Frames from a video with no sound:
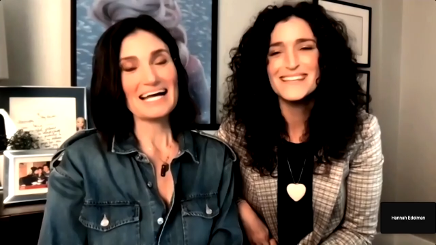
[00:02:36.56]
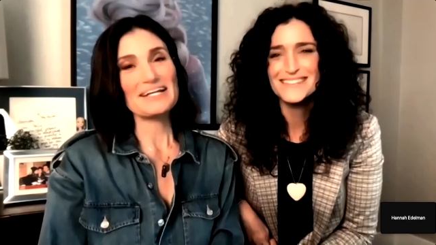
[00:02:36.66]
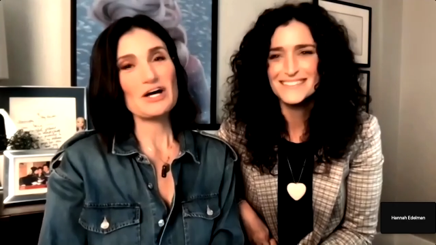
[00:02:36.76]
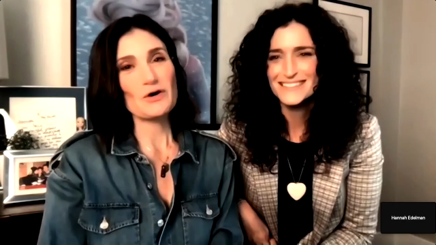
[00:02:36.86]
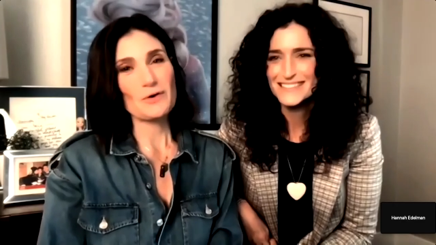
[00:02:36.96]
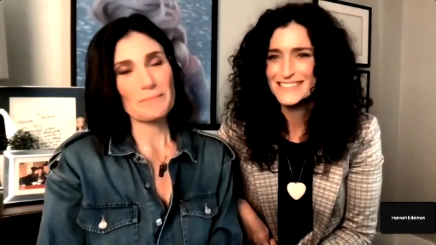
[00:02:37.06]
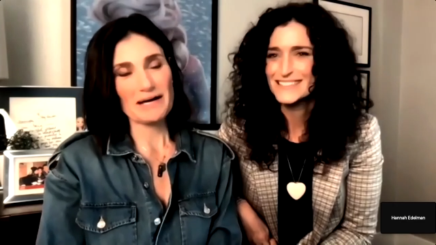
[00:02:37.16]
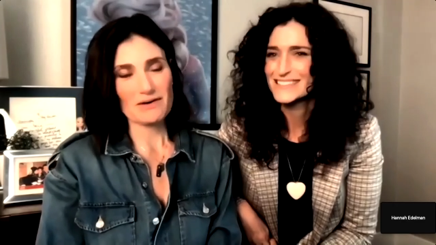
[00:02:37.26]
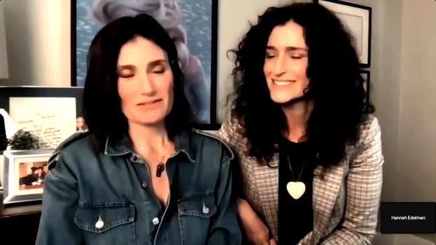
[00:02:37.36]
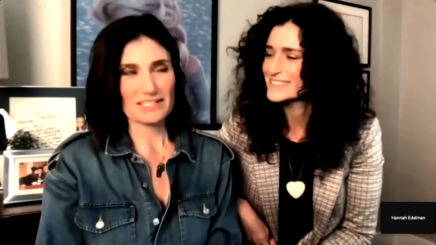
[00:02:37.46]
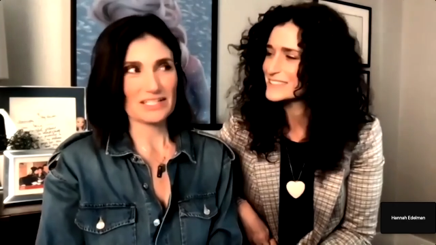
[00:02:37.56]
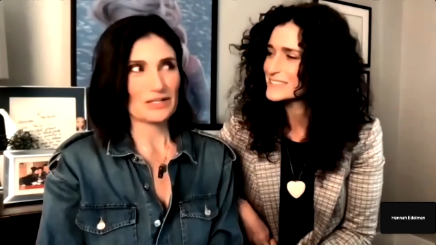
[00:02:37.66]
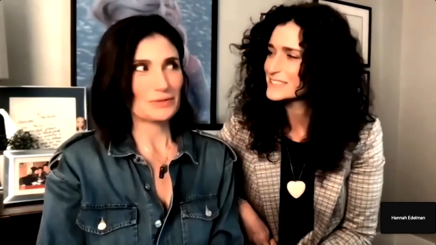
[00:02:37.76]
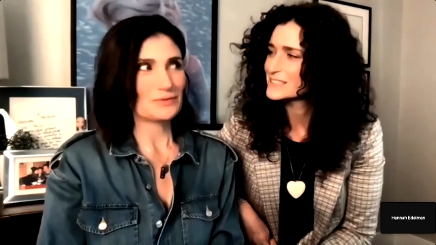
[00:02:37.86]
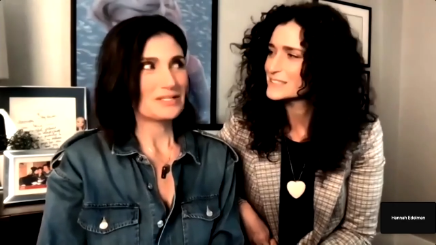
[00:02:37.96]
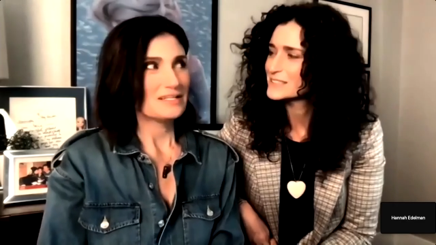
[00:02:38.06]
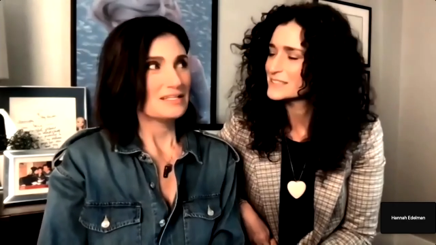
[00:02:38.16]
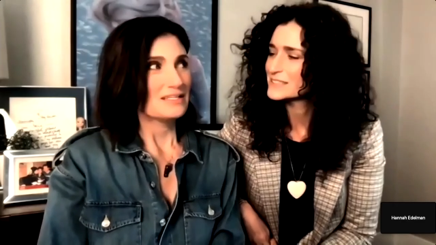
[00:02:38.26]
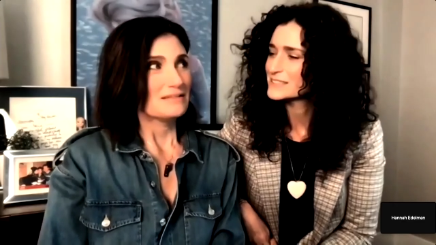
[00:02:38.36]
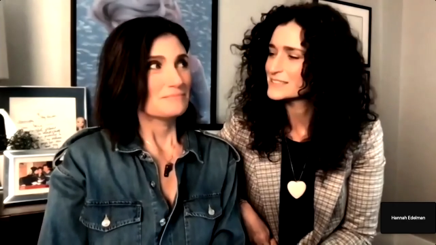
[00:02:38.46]
Speaker 1: know about, you know,
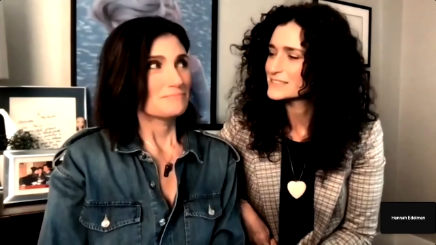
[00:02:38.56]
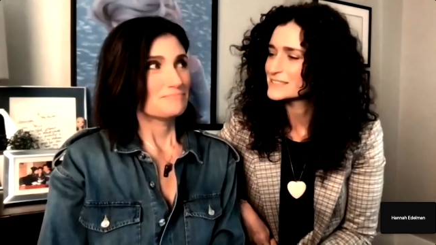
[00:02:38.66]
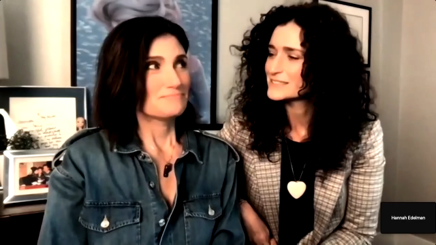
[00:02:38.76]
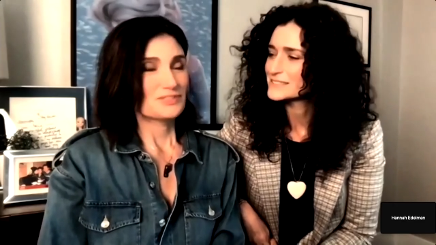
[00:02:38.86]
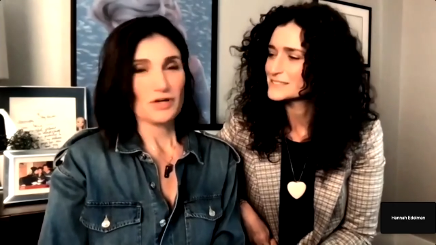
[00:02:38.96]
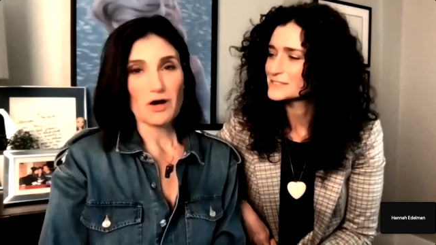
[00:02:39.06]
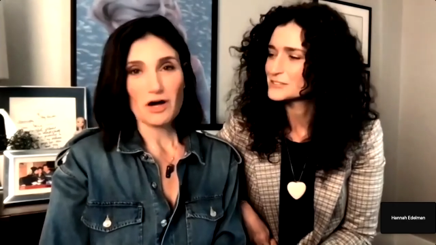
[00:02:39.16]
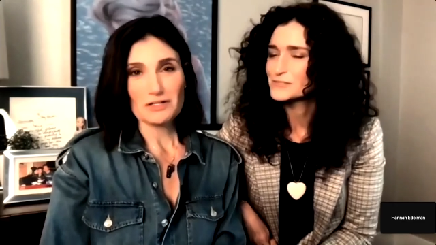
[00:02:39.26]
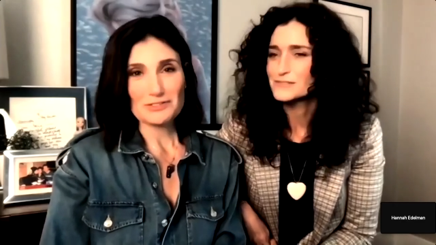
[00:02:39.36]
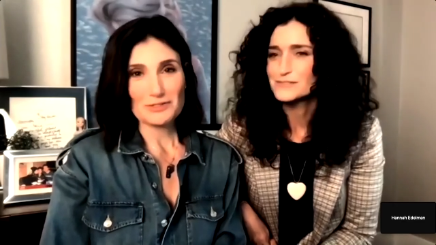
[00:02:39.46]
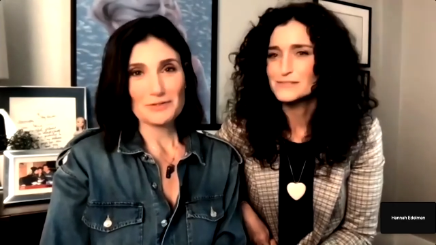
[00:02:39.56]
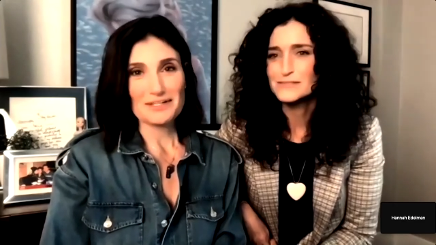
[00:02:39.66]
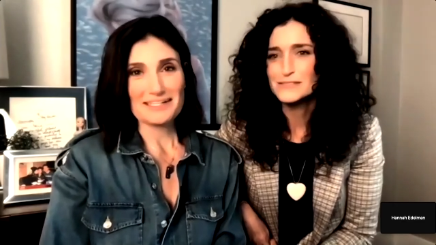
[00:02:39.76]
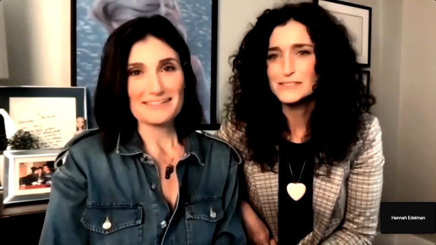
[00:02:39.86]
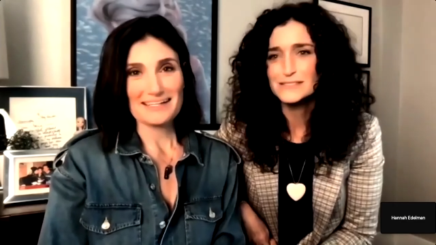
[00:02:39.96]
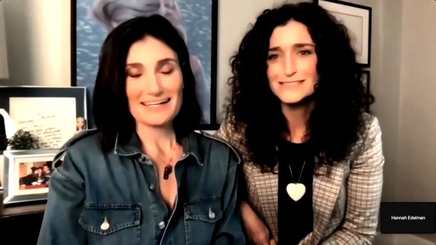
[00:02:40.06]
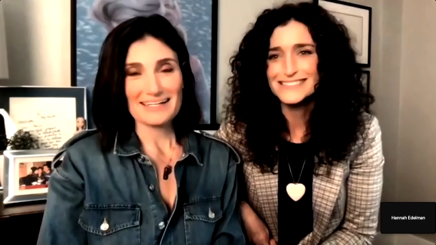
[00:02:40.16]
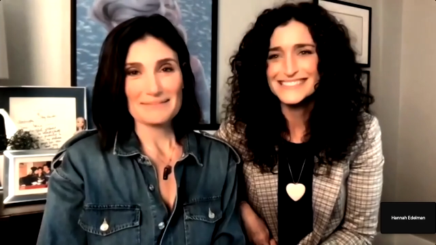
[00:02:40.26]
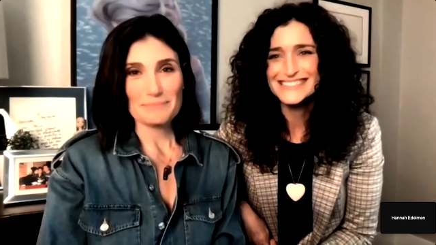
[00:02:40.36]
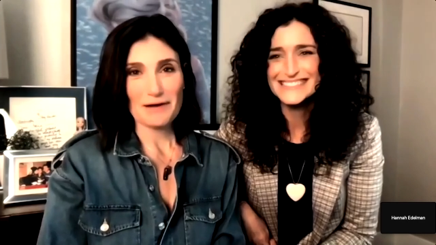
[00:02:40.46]
songs, stories
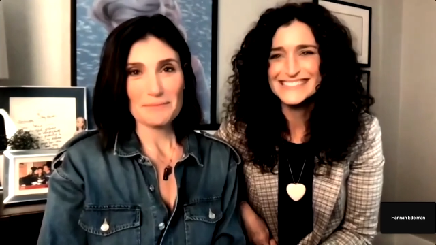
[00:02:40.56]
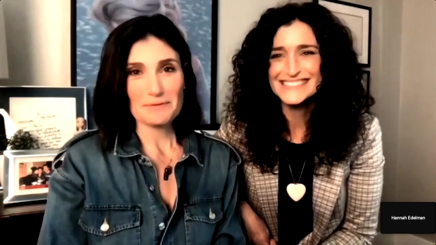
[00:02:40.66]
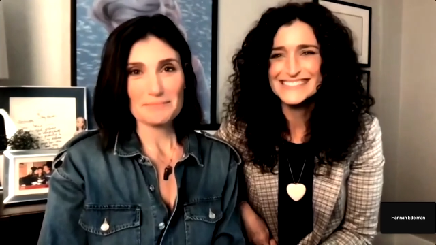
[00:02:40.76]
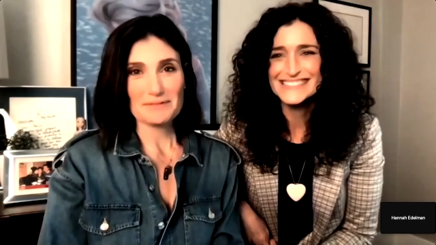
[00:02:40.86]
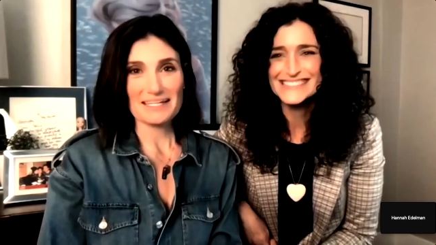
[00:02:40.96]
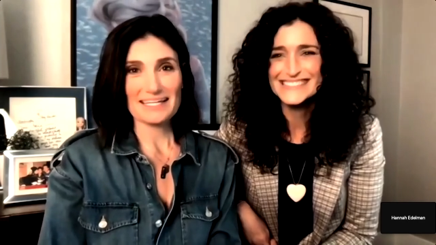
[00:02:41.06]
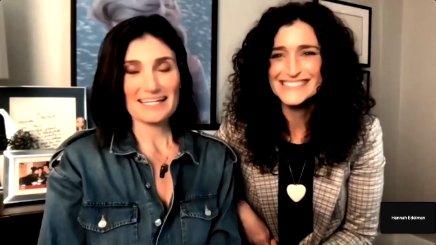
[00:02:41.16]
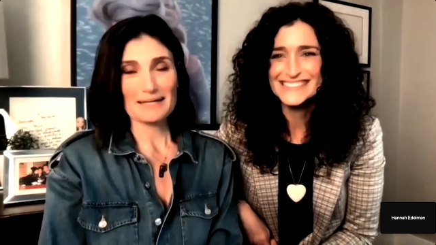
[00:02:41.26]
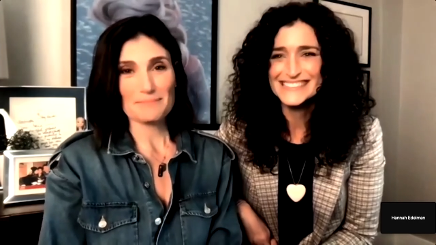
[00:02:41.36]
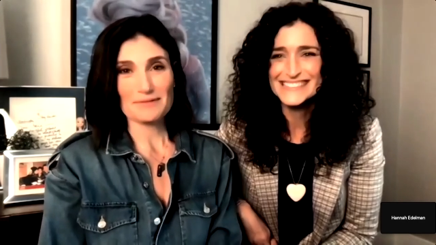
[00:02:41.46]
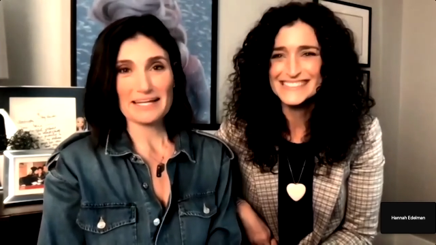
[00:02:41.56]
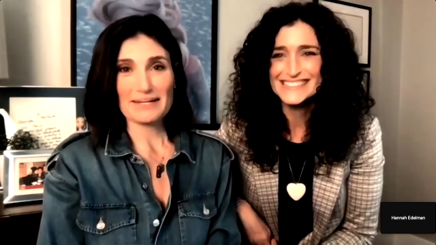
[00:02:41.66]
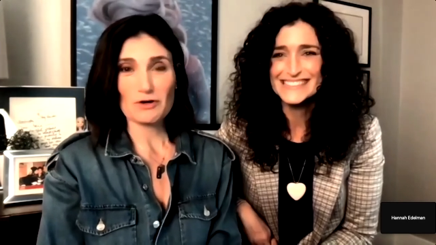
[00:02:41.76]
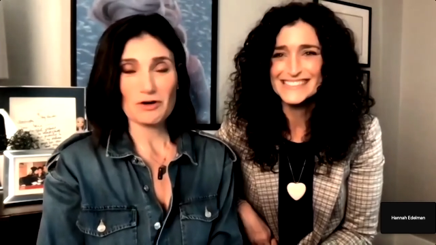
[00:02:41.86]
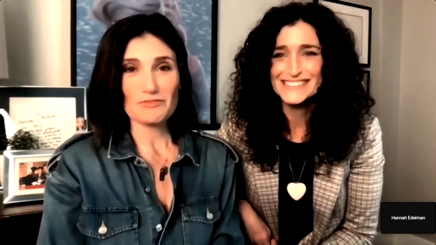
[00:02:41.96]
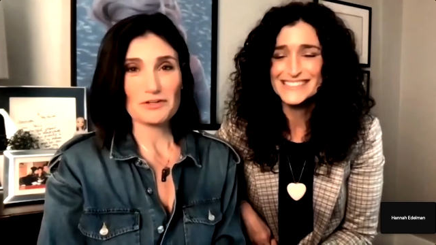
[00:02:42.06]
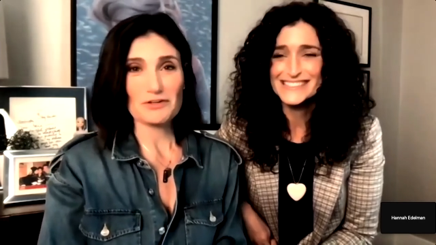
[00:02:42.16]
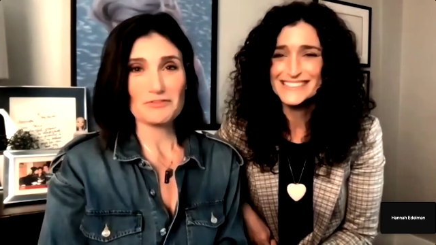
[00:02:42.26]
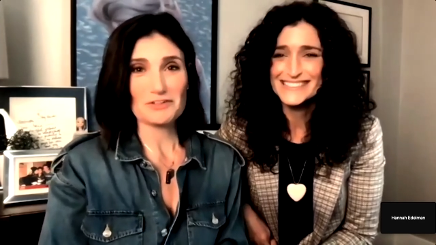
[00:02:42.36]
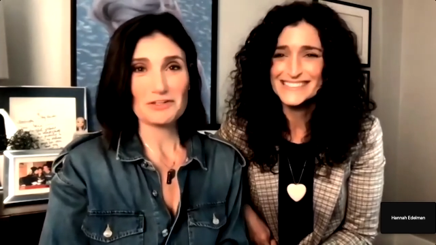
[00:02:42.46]
that probably get played over and
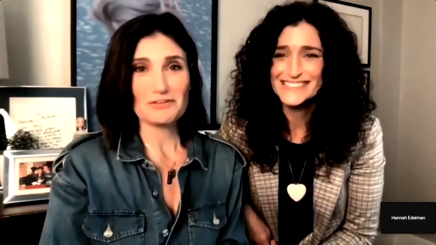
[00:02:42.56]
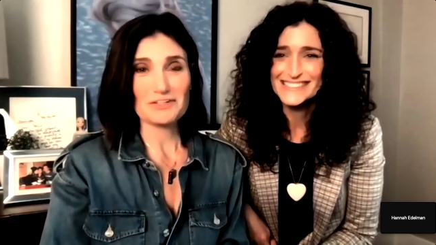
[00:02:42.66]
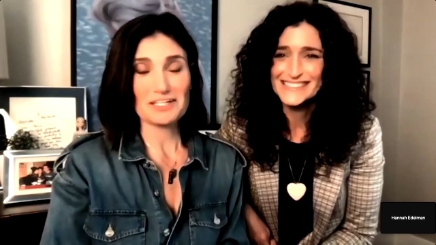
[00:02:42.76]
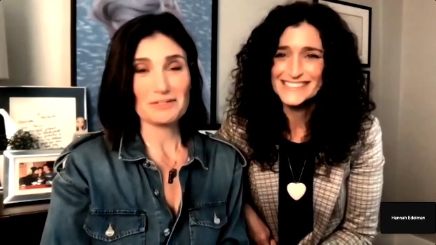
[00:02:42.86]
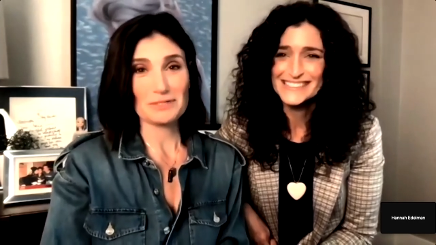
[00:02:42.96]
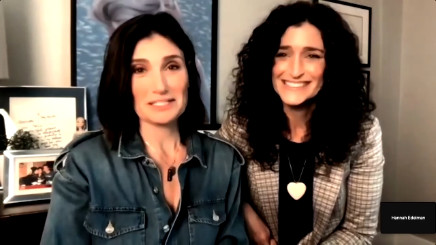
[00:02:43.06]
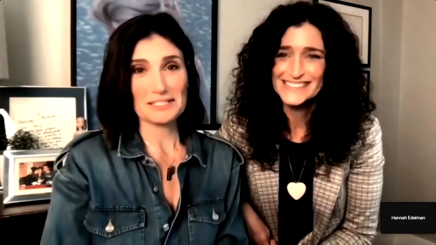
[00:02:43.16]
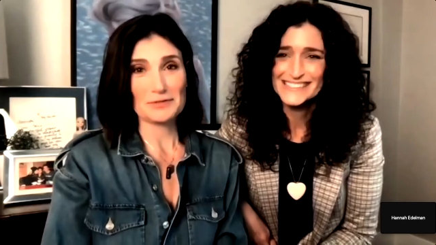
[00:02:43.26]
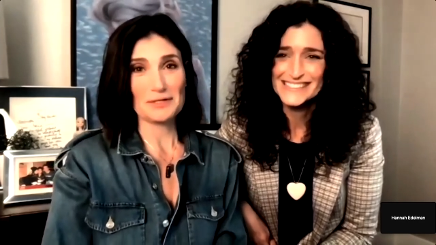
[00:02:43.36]
over and over and can really annoy